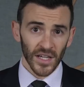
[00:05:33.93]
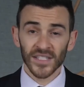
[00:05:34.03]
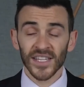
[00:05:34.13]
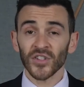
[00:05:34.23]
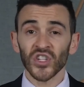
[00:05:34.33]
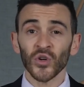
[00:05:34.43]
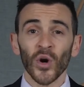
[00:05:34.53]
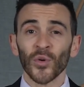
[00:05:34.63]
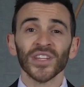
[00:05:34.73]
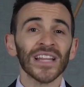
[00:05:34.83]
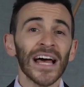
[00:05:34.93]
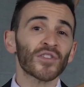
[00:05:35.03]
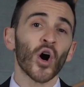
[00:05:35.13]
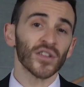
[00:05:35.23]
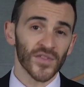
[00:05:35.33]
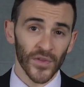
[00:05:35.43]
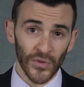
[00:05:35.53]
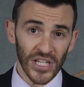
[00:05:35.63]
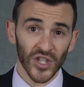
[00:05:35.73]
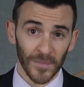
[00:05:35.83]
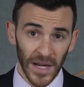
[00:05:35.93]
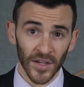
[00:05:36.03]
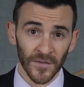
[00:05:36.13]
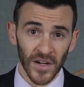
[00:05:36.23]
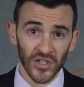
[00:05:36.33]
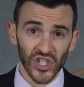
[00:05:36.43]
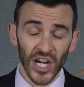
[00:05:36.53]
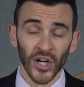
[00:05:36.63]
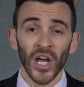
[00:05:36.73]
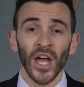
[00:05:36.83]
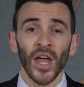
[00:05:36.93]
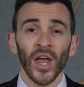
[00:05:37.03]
Consider too, when the left calls for the rich to pay their fair share,